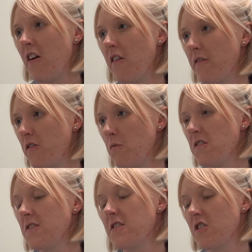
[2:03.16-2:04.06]

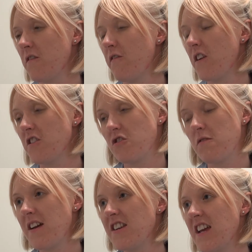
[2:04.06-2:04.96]
afterwards to flush
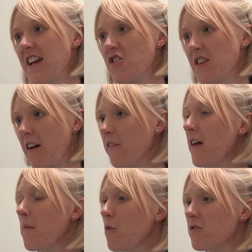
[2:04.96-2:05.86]
the radiation out of
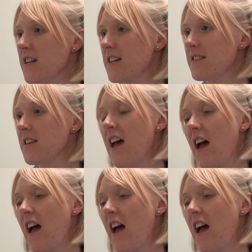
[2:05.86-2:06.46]
their bodies,